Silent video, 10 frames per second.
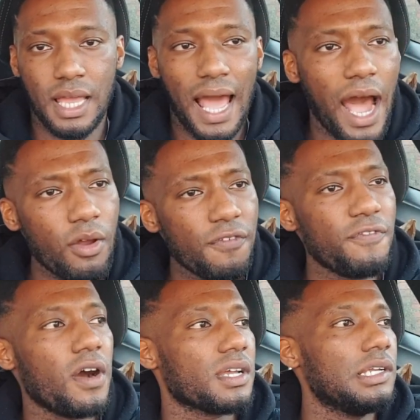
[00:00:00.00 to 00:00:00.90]
how the
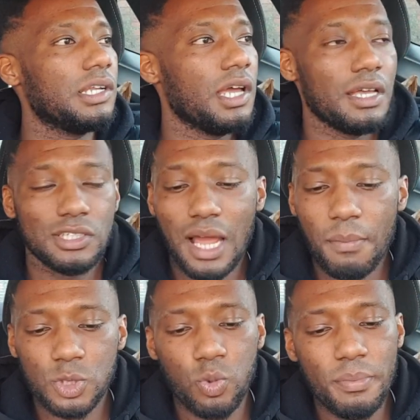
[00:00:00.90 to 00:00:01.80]
fuck can you know how
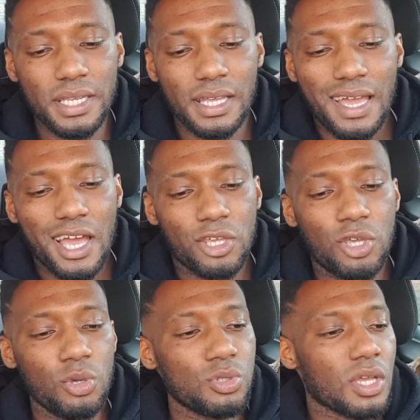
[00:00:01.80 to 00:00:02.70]
much women
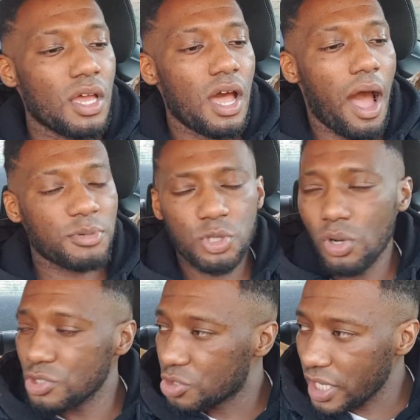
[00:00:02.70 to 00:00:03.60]
accuse i'm
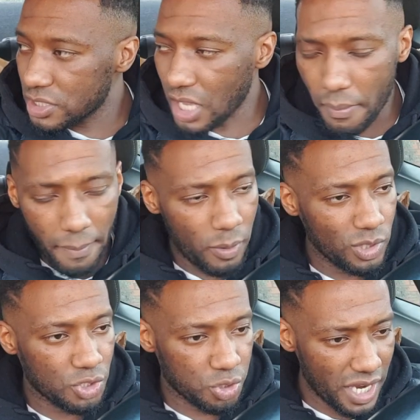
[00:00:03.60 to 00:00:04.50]
sure drake something happened
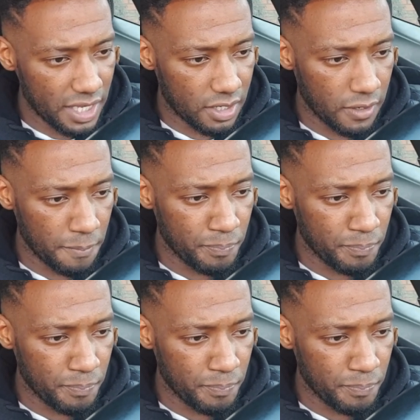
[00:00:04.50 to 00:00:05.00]
with drake